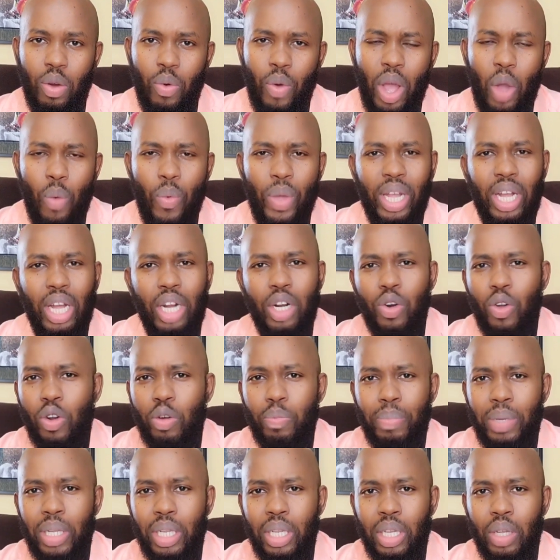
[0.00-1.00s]
where we
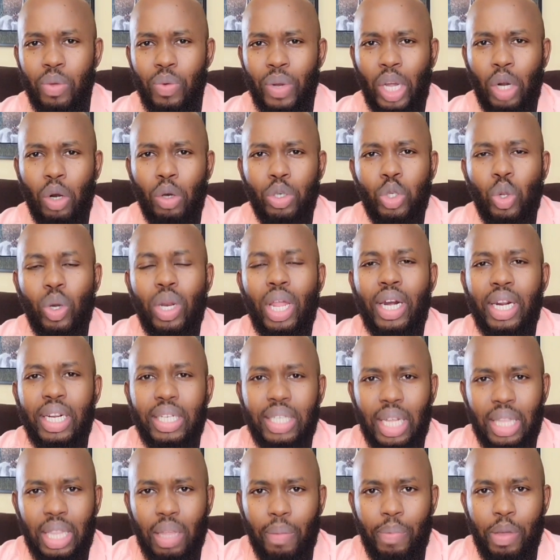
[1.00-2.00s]
cannot
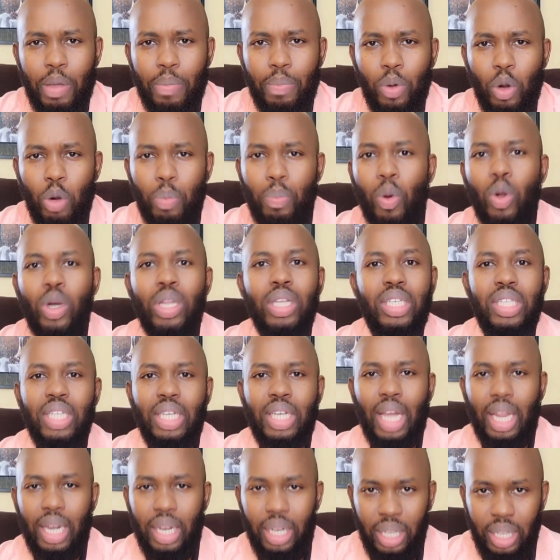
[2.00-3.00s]
tolerate other people
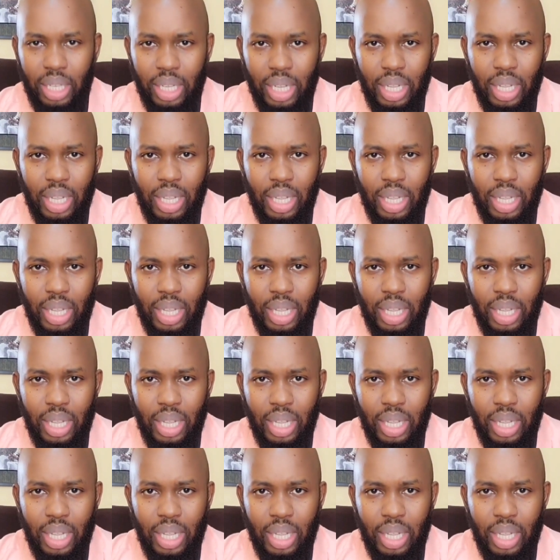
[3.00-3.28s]
politically.